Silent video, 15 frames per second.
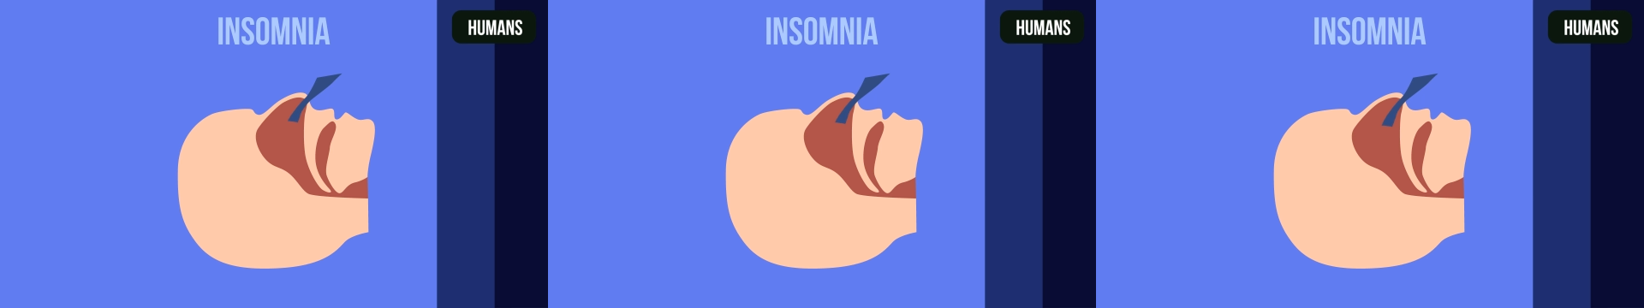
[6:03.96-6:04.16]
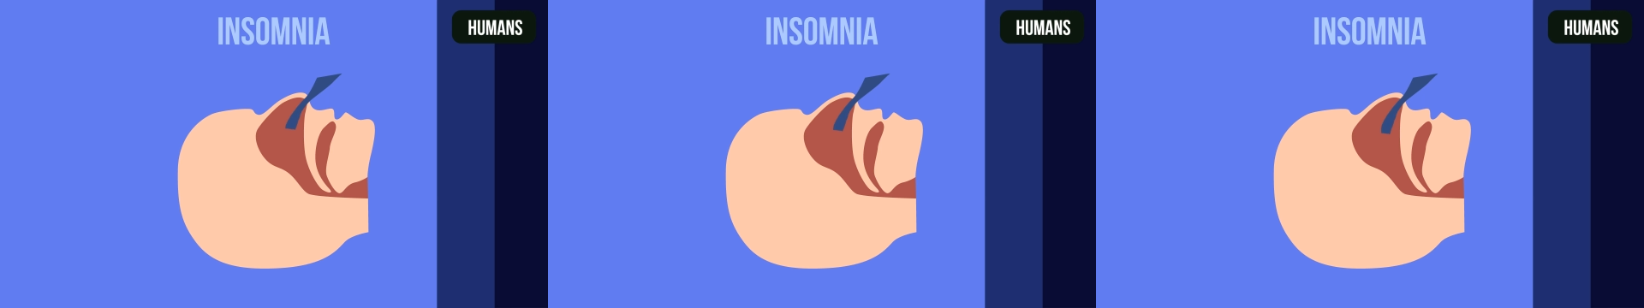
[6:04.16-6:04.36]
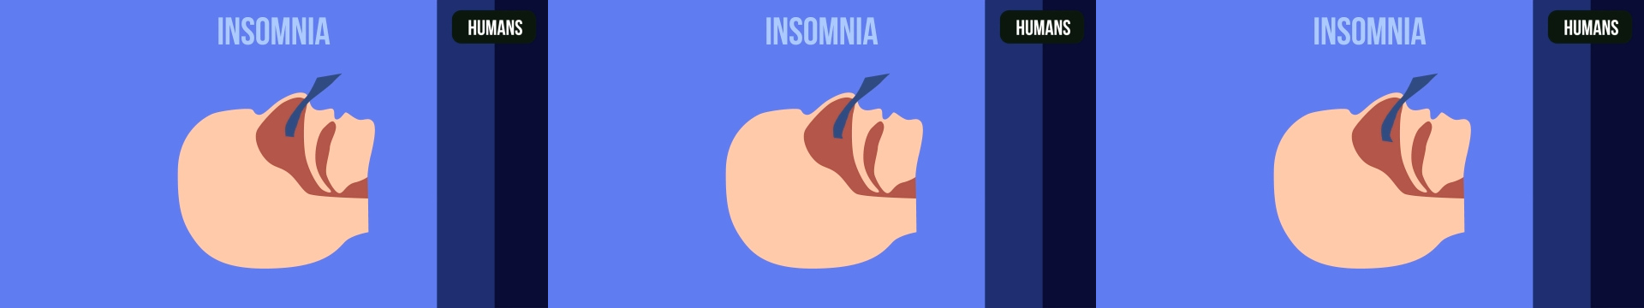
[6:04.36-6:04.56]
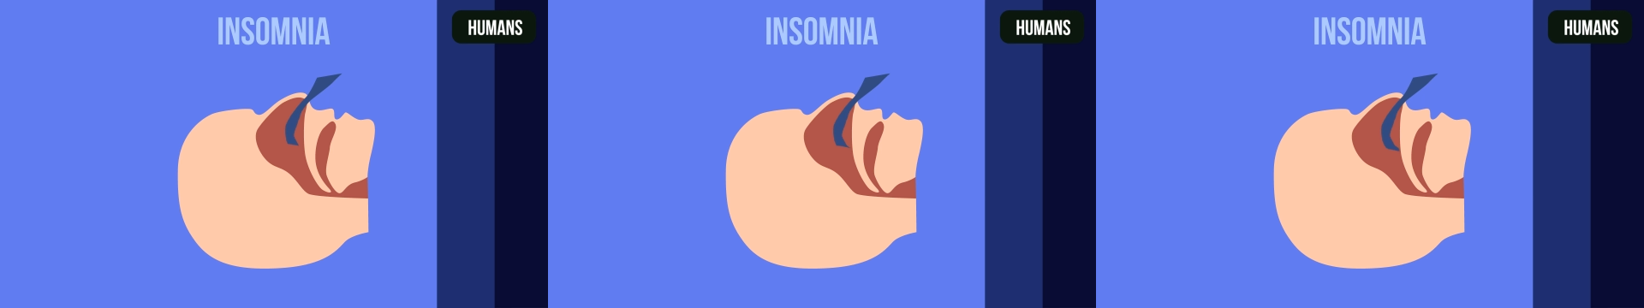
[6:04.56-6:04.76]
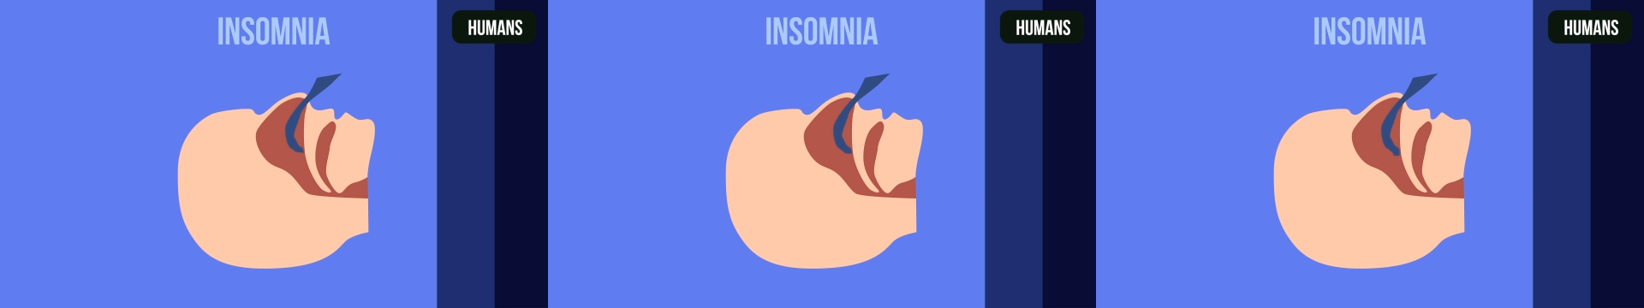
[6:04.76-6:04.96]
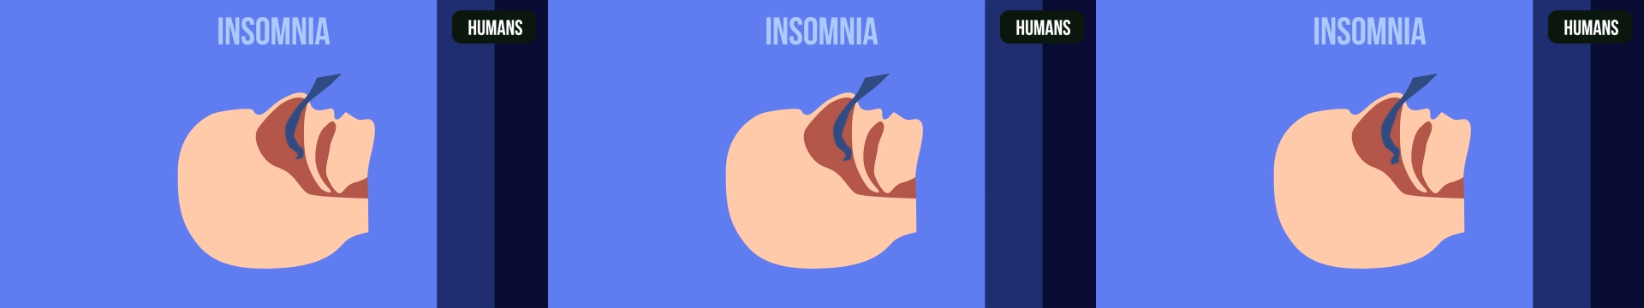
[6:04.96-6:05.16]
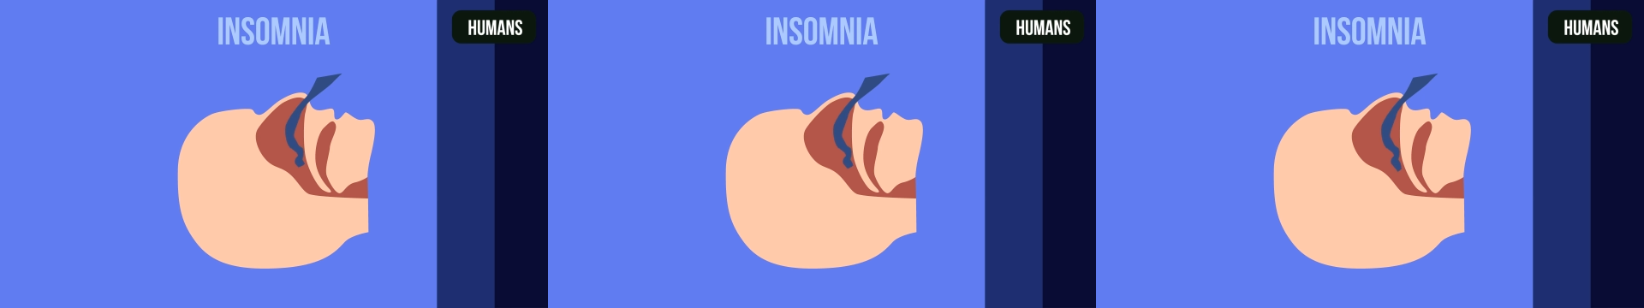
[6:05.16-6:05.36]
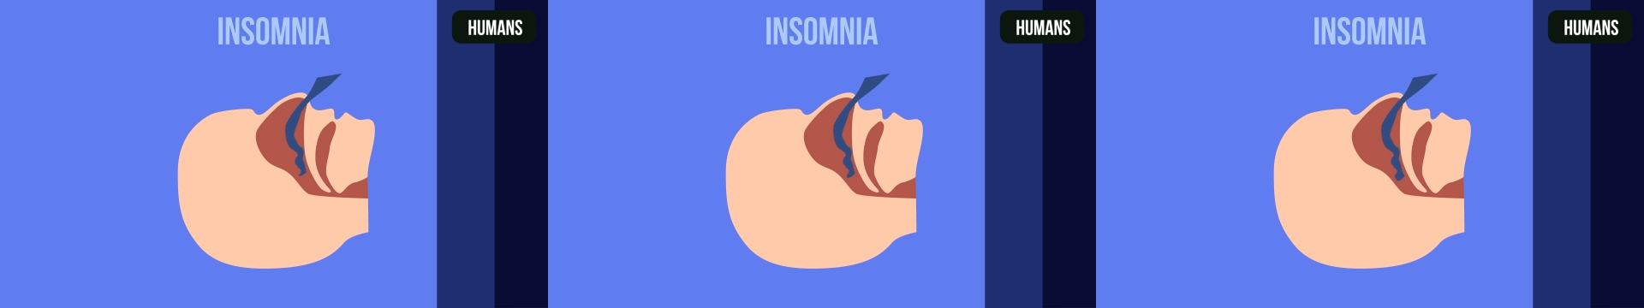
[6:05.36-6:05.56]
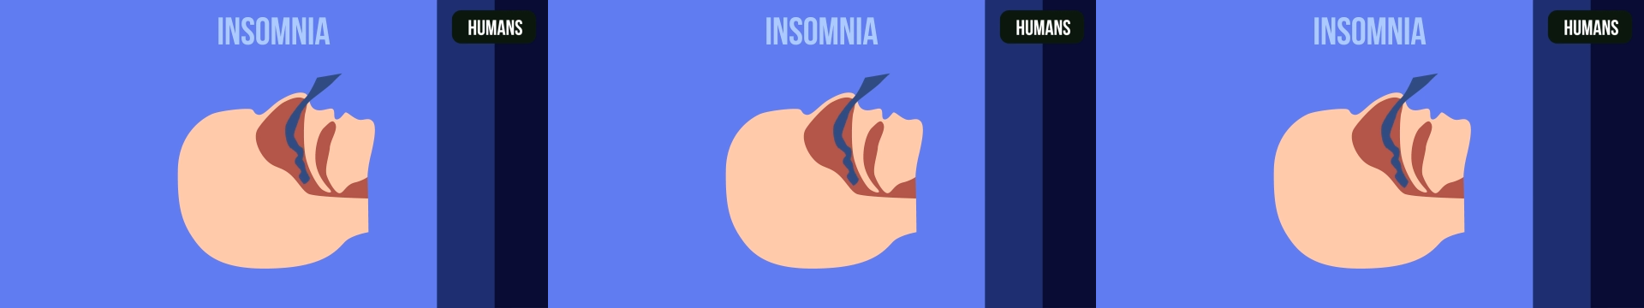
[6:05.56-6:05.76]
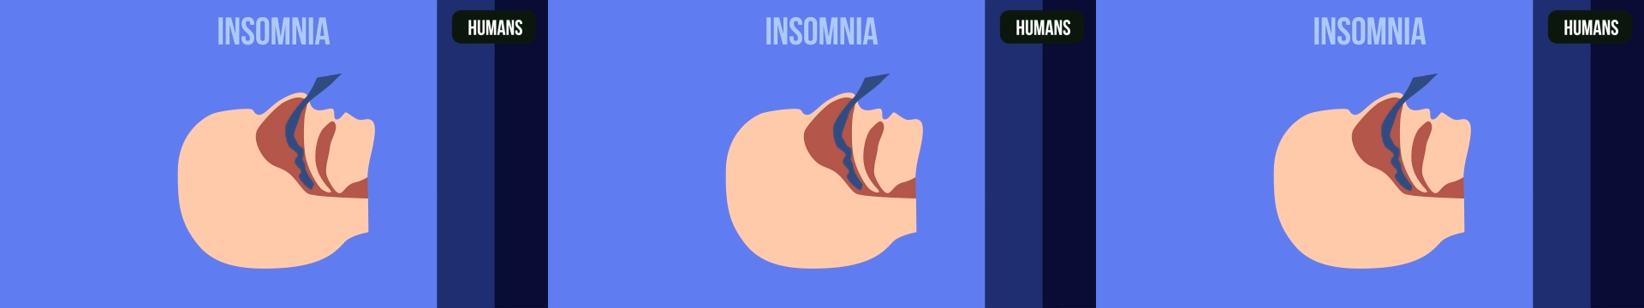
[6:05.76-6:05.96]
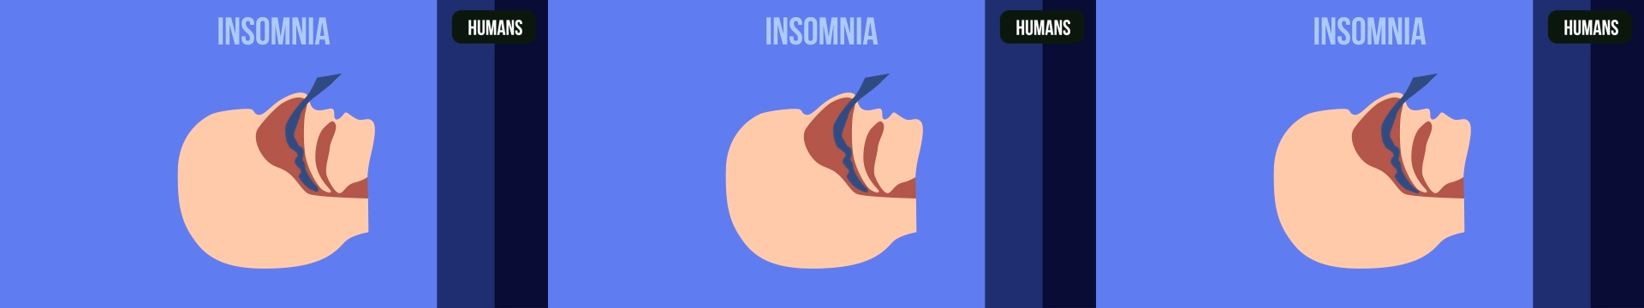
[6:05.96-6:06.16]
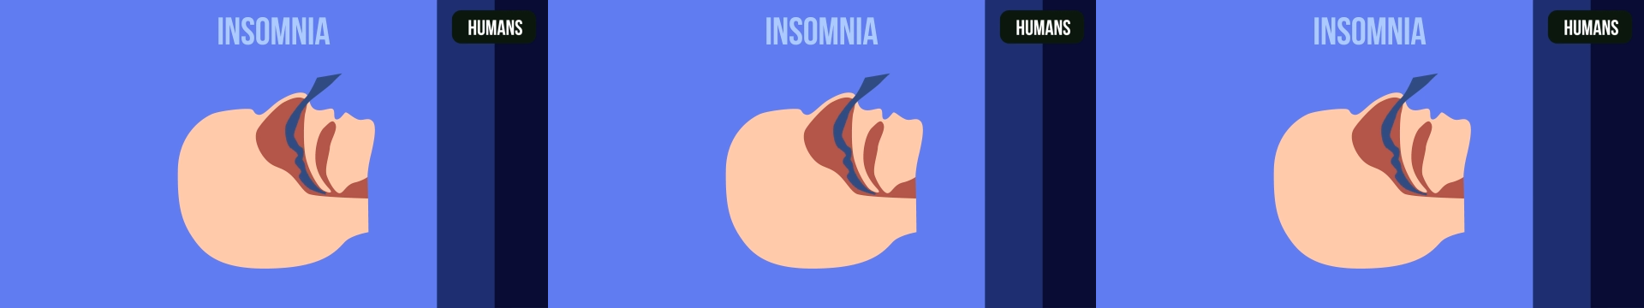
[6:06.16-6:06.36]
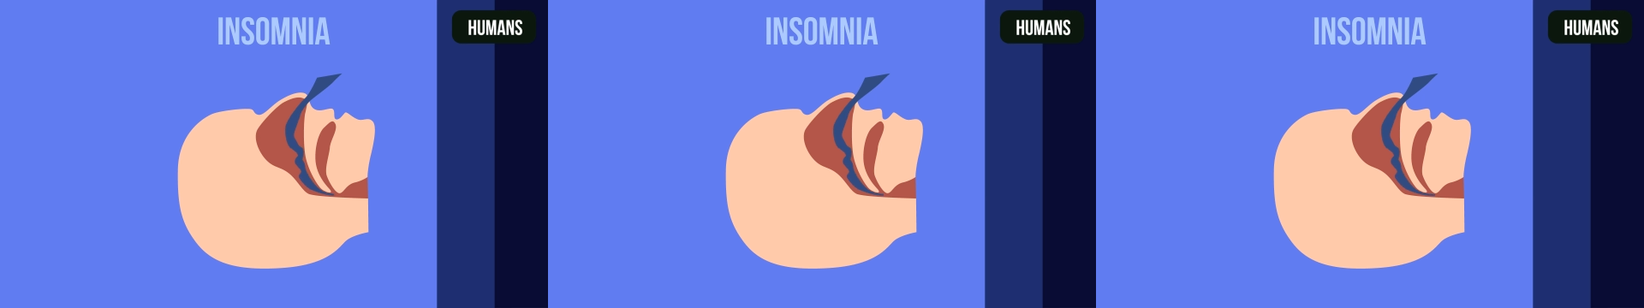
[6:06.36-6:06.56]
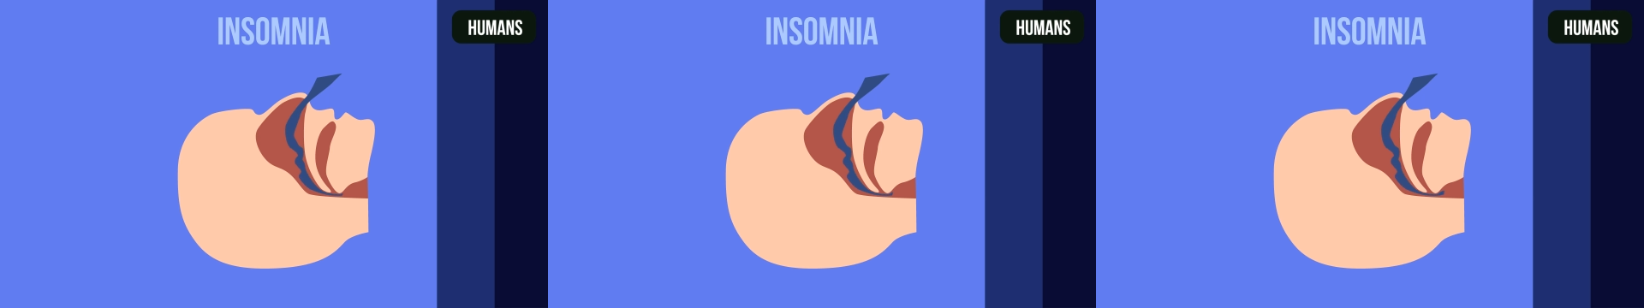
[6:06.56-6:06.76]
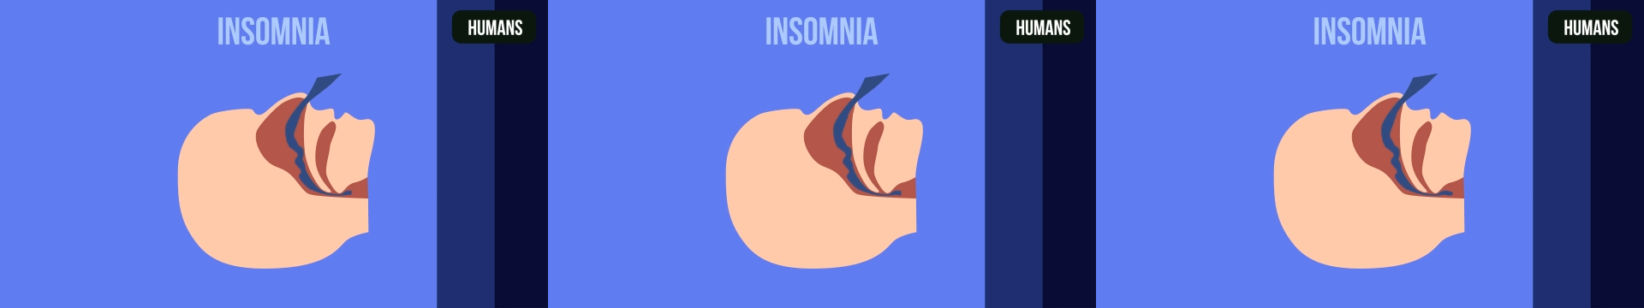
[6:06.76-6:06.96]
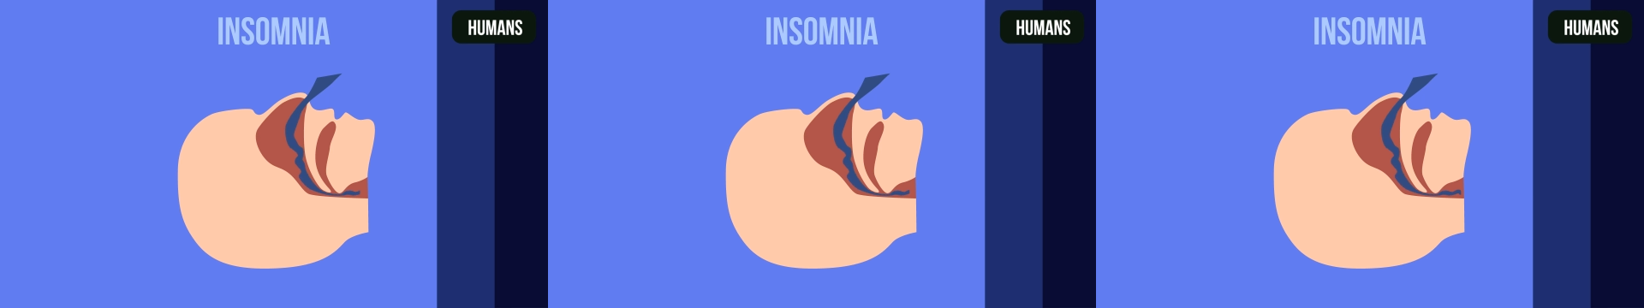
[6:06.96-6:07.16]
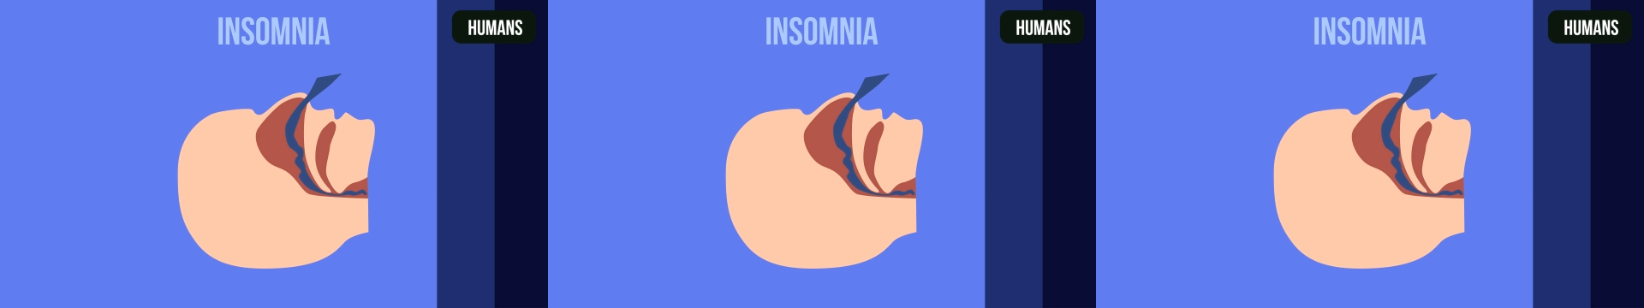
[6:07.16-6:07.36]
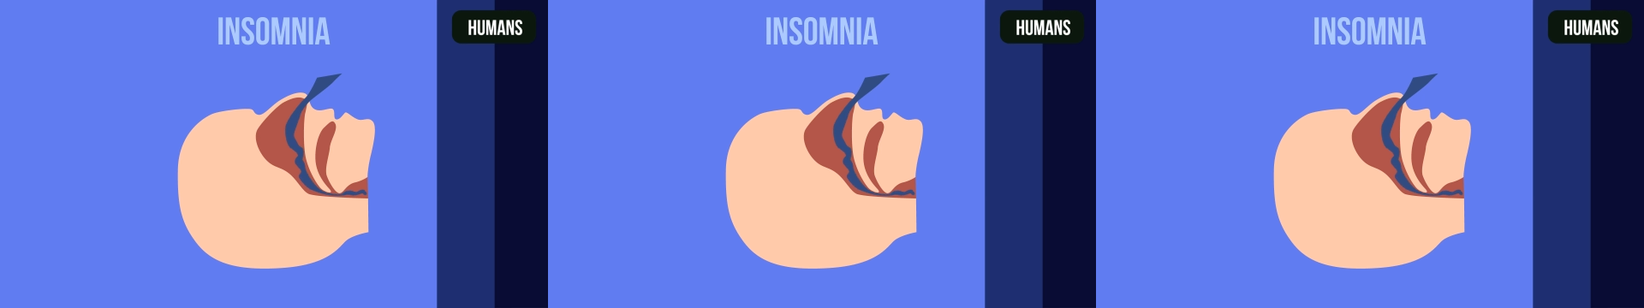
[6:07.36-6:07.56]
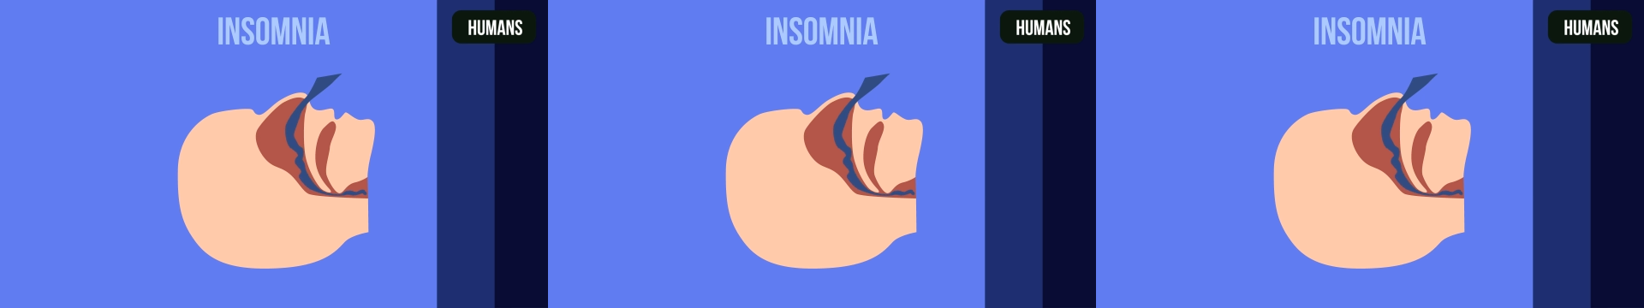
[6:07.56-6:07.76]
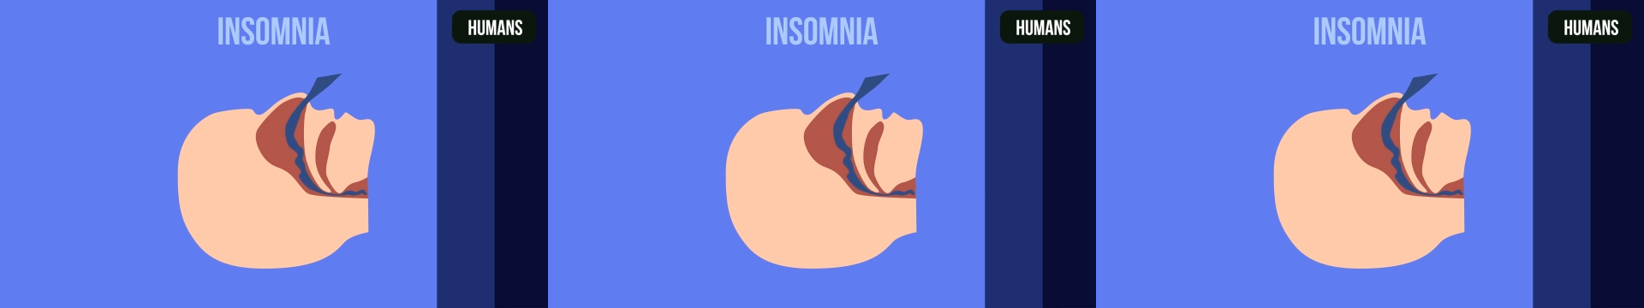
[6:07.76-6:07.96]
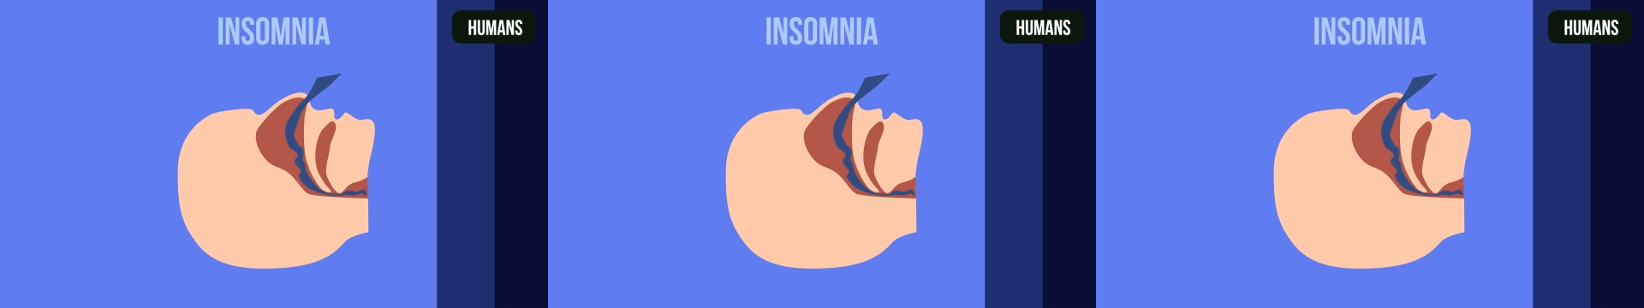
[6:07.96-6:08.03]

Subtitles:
(no speaker visible)